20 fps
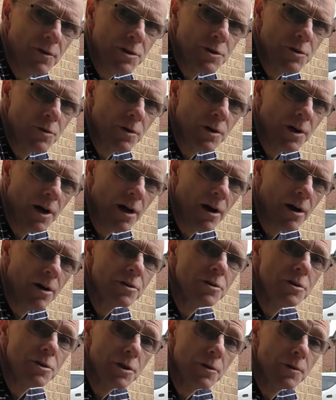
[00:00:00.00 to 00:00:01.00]
on your
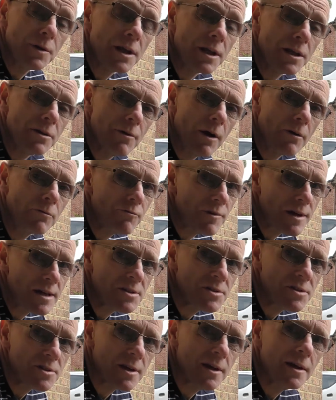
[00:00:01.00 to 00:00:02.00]
car, you do it at your own
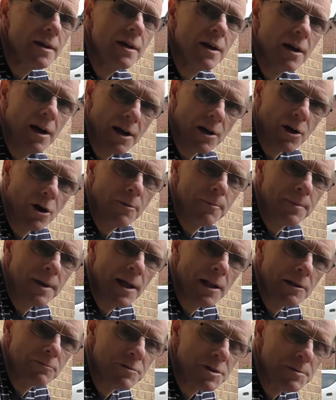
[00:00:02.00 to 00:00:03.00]
risk. I can't be
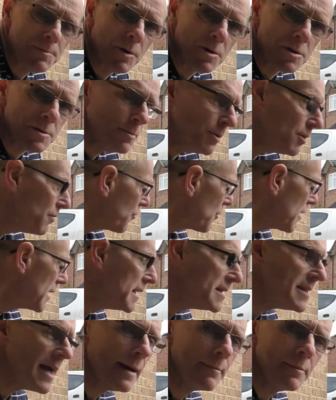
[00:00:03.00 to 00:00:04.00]
held responsible for
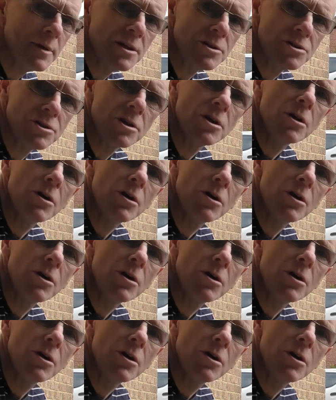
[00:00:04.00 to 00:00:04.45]
any damage